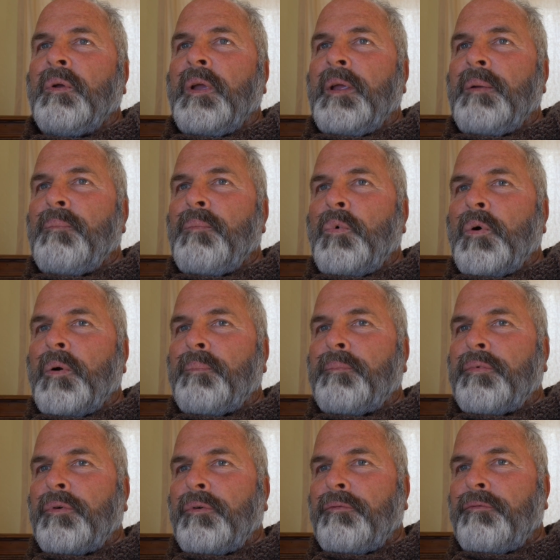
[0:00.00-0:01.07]
a more
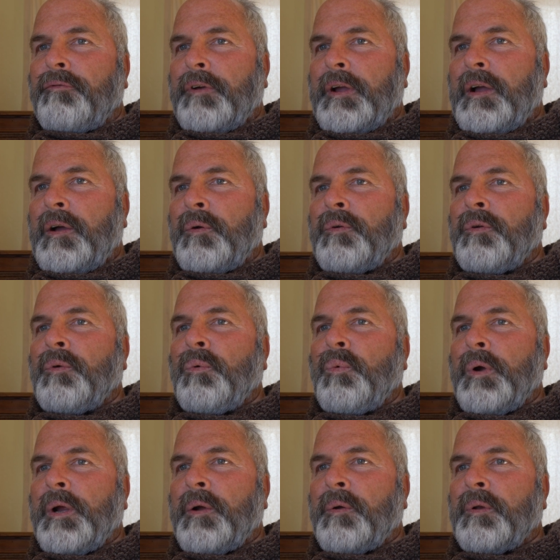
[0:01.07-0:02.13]
profound
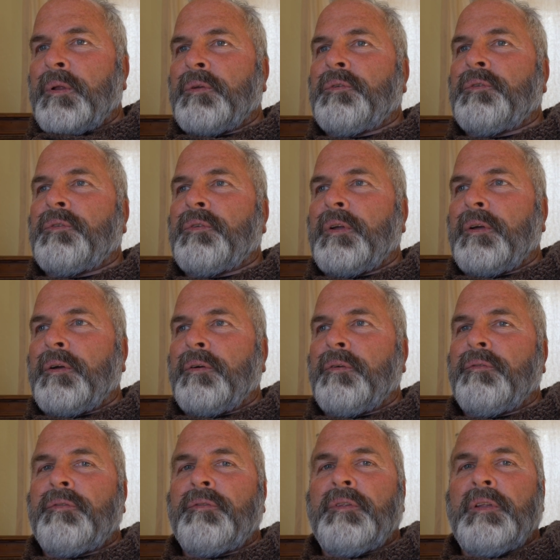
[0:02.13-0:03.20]
awareness
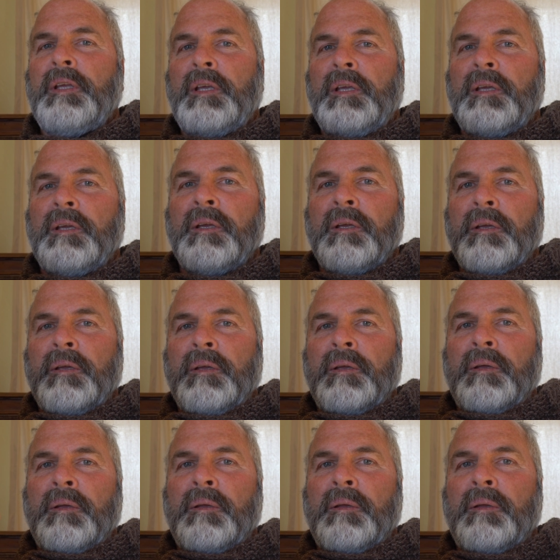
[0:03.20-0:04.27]
of the
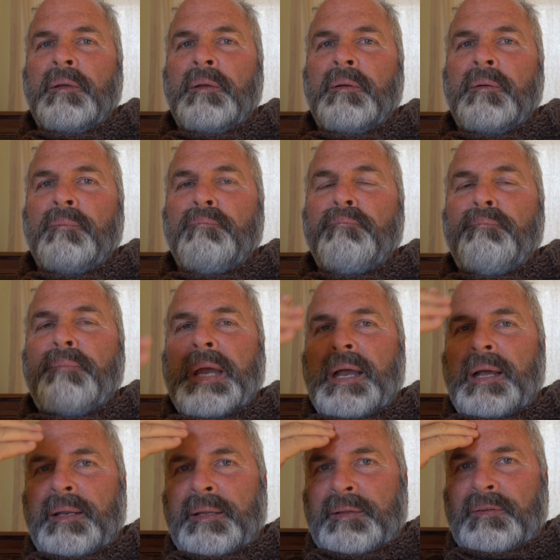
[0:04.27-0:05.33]

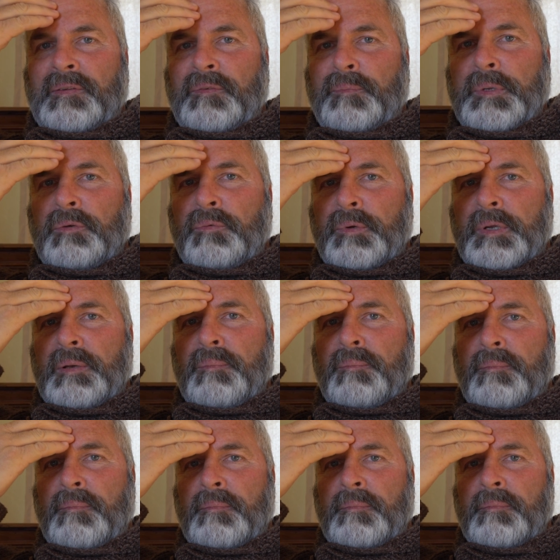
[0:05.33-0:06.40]
balance
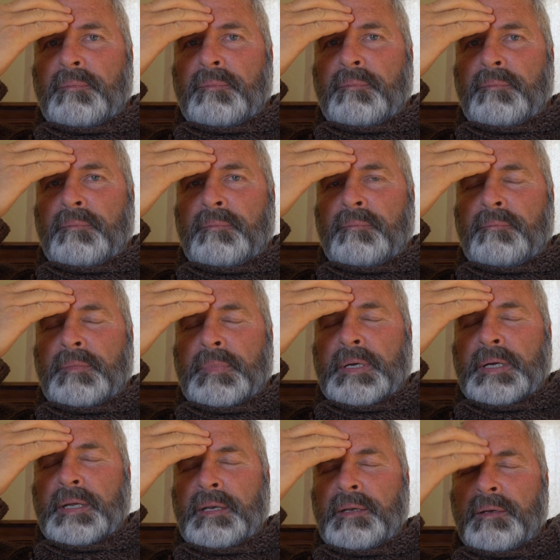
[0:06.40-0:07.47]
between
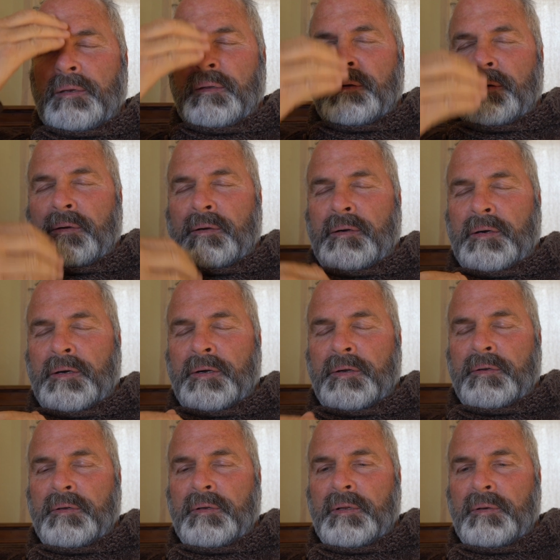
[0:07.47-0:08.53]
mind,
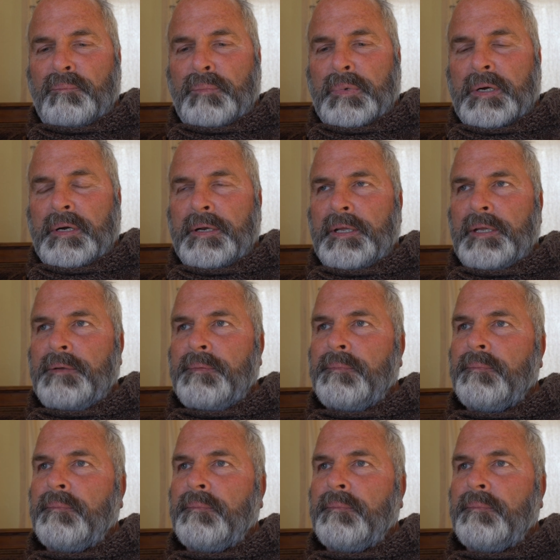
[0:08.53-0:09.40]
heart, and body.